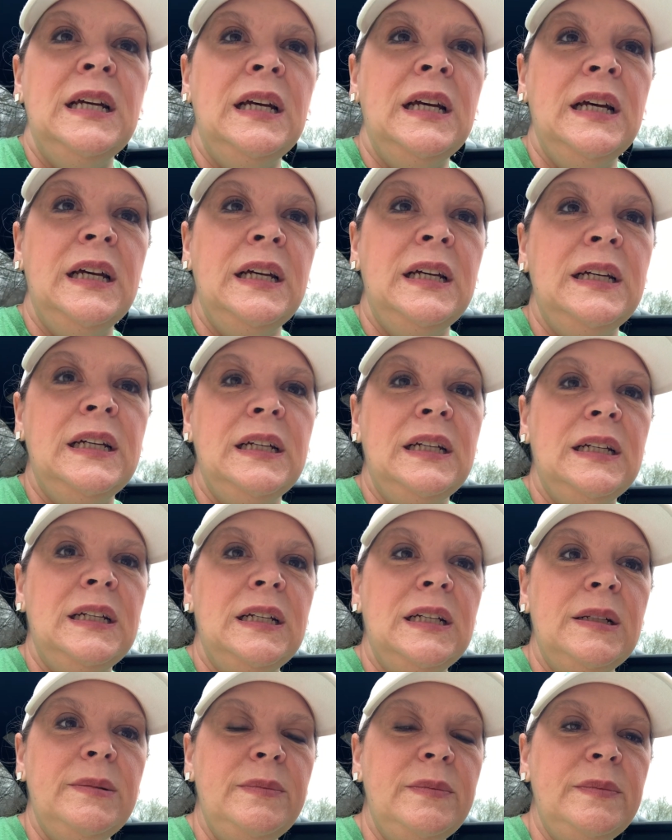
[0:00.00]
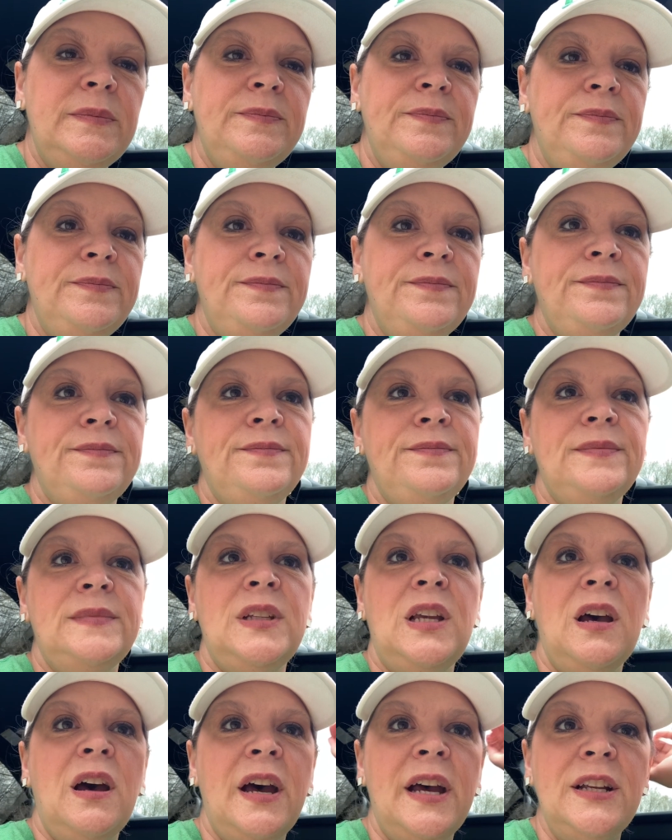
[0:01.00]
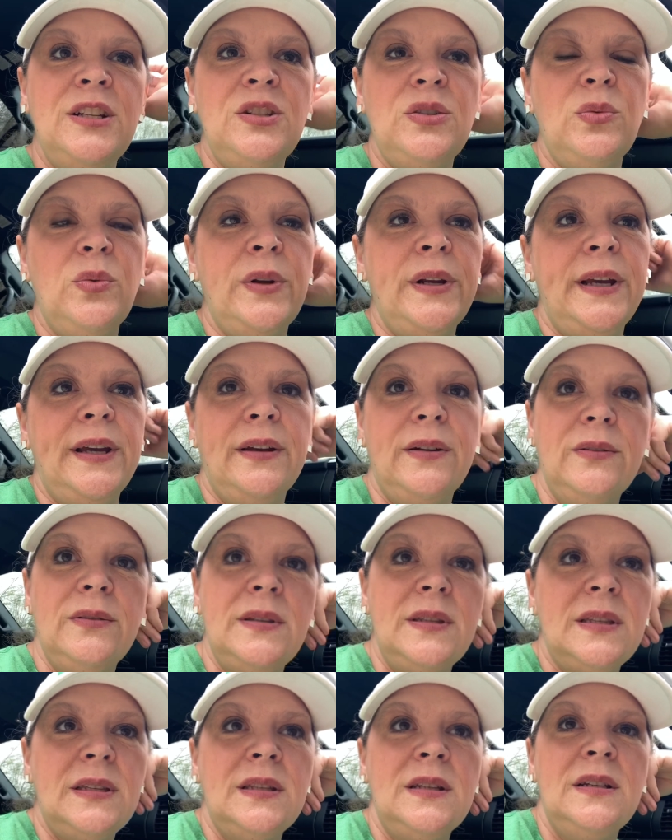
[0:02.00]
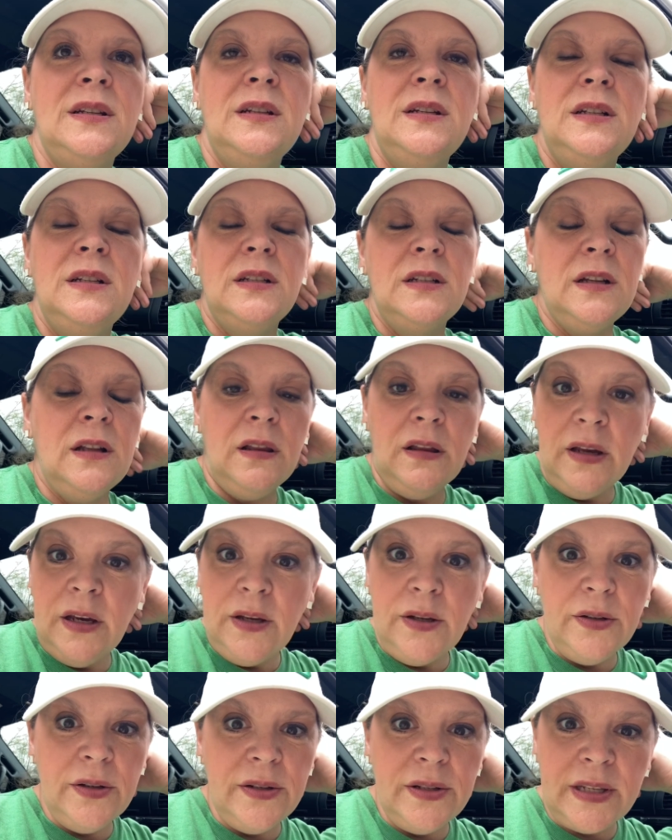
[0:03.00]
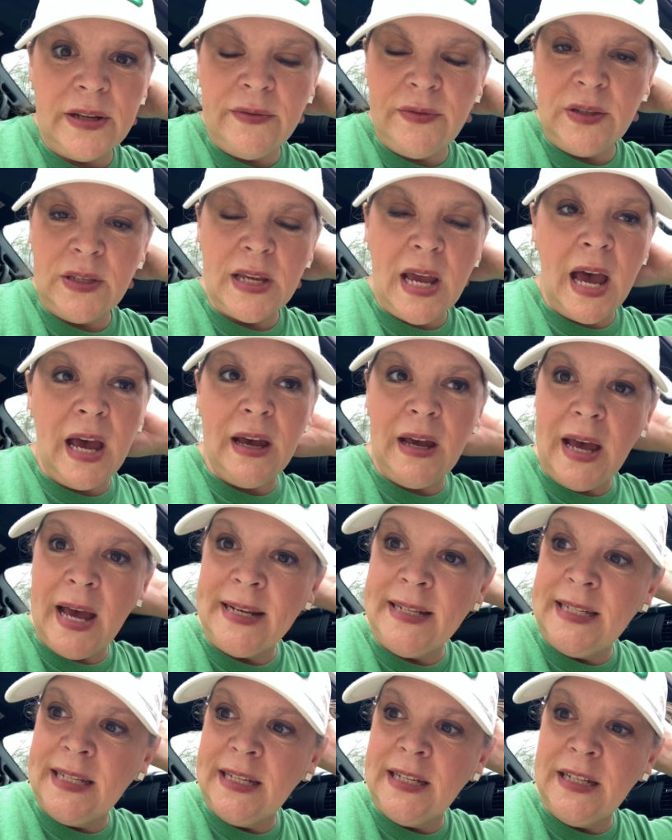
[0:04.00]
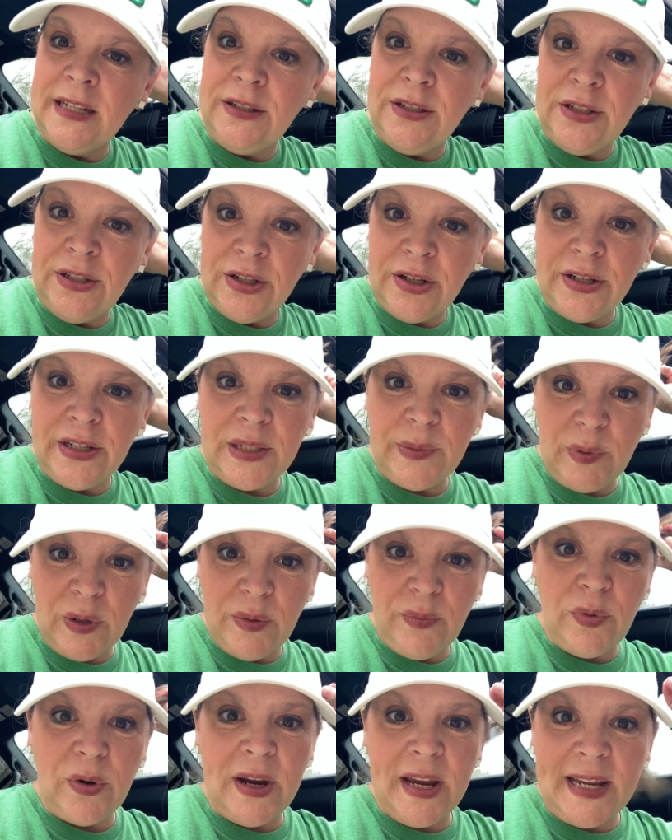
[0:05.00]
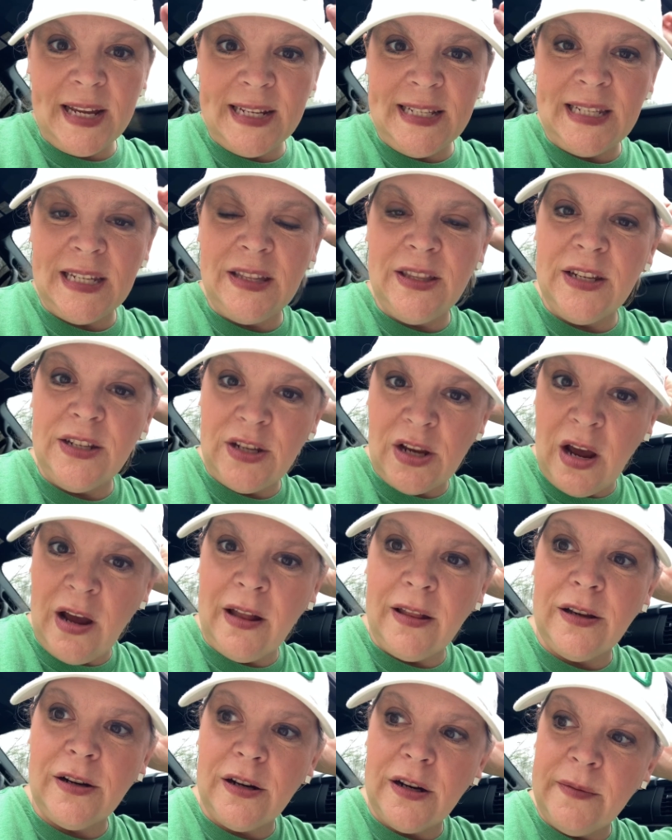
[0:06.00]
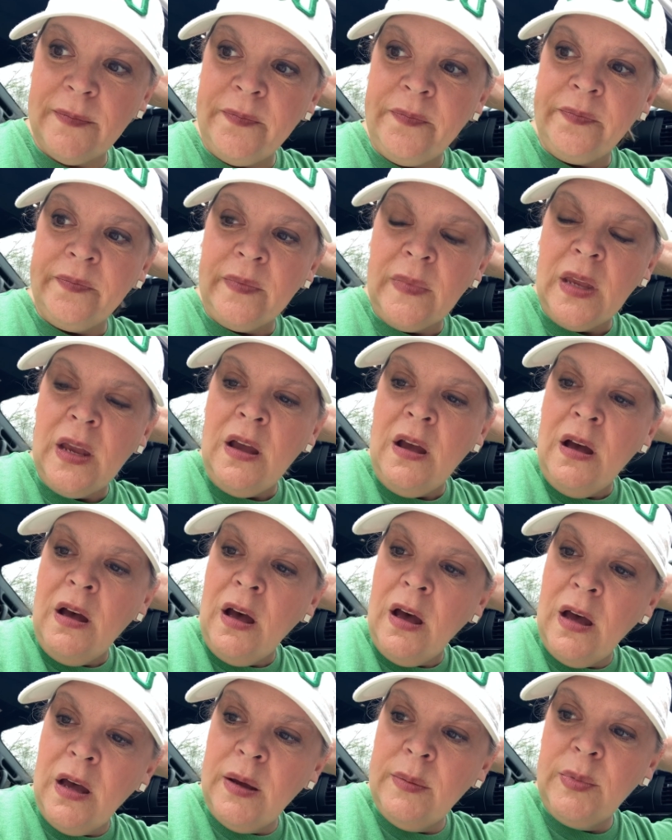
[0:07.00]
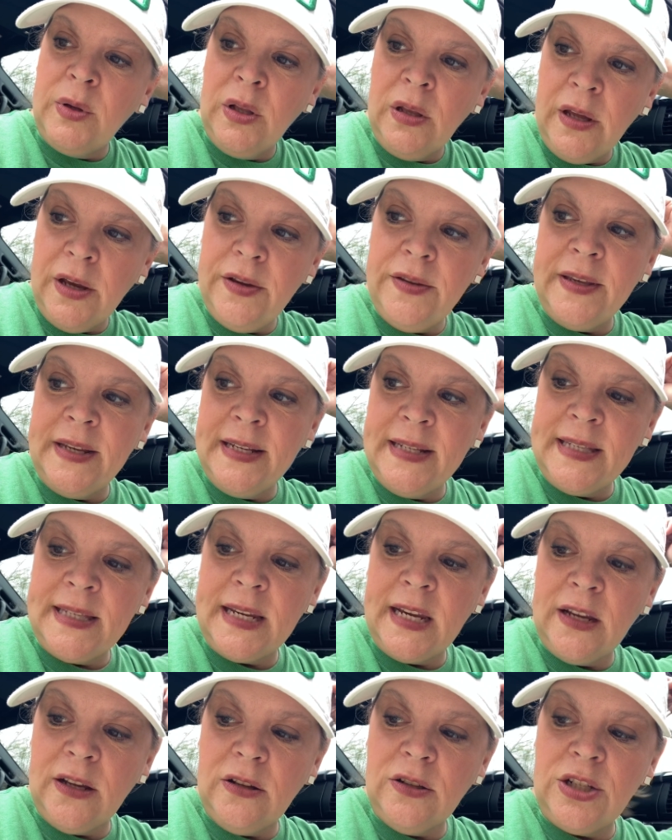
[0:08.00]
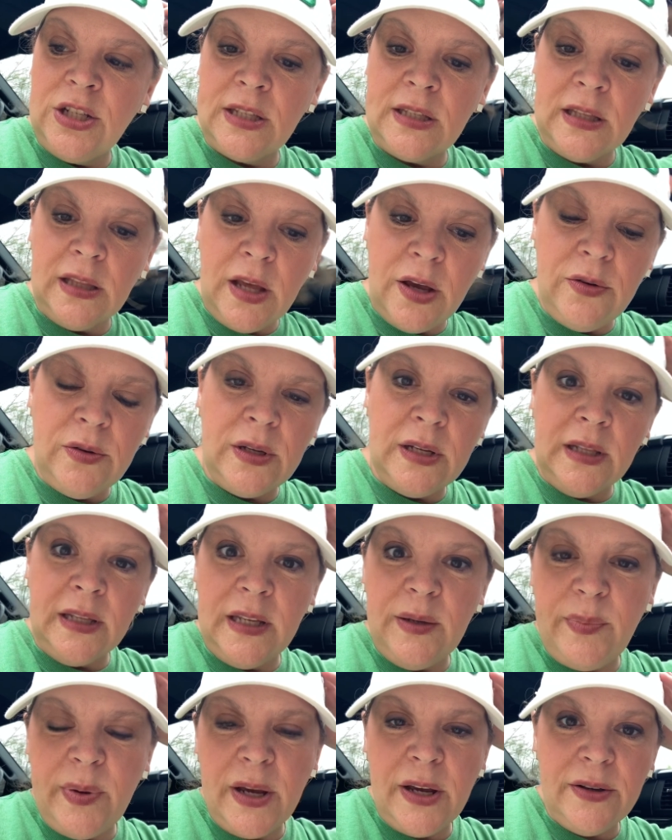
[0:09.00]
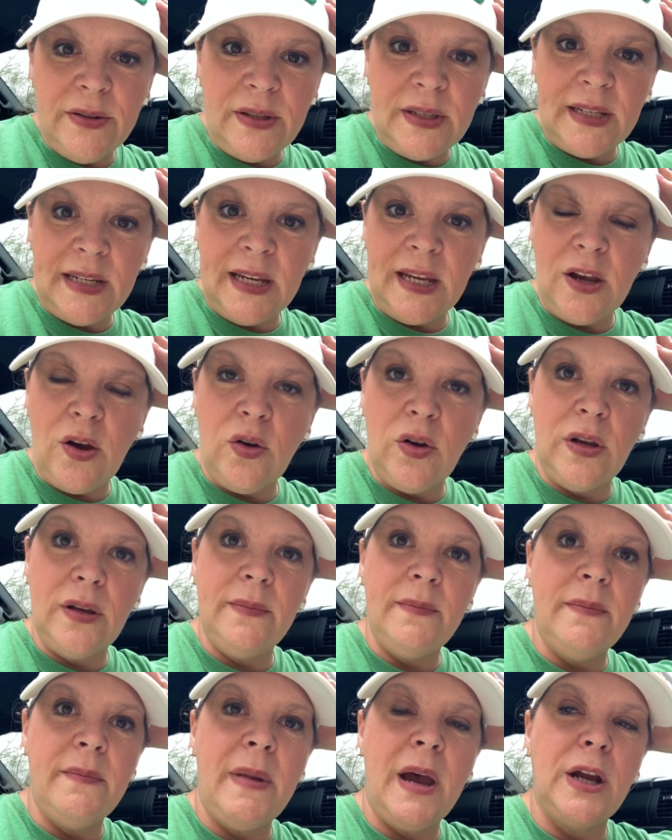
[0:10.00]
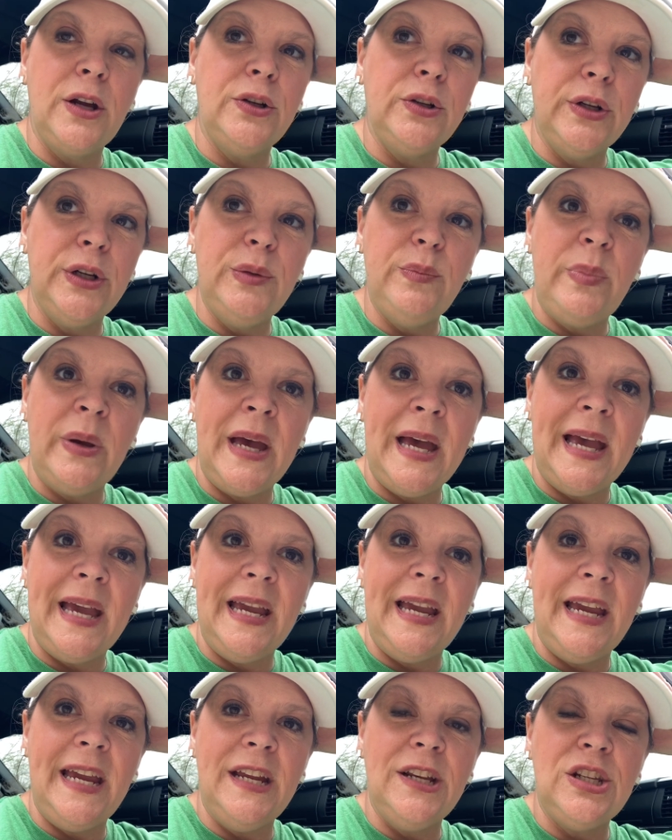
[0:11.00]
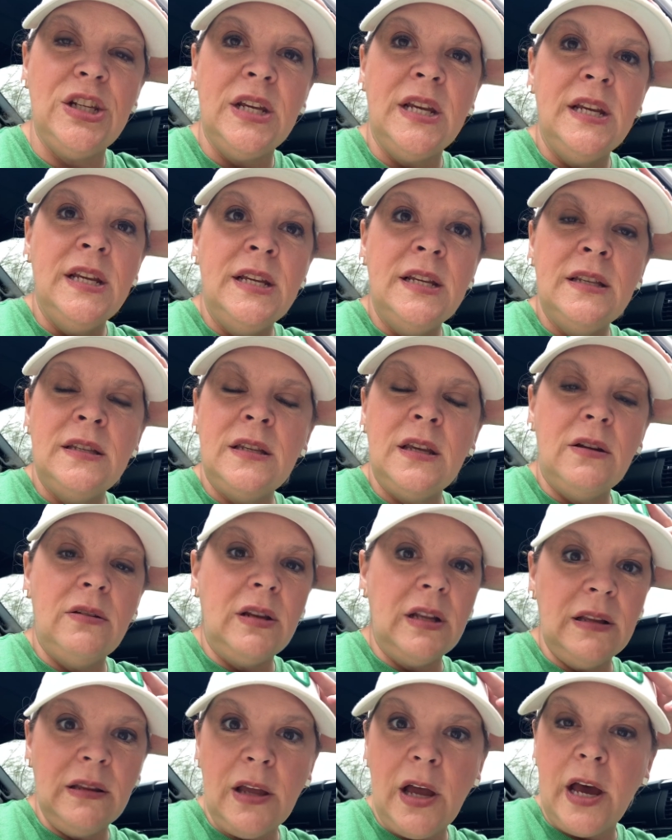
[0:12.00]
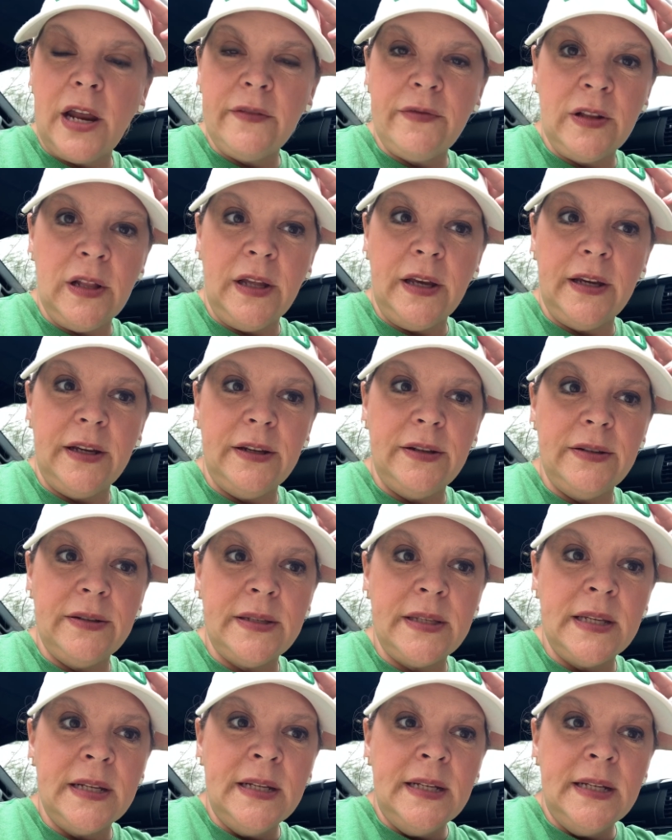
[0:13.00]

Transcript: Um, gosh, what else? Clothes. I, I did during spring break. I did the dollar. Um, clothing sale just locally posting on my group page sold a lot of clothes.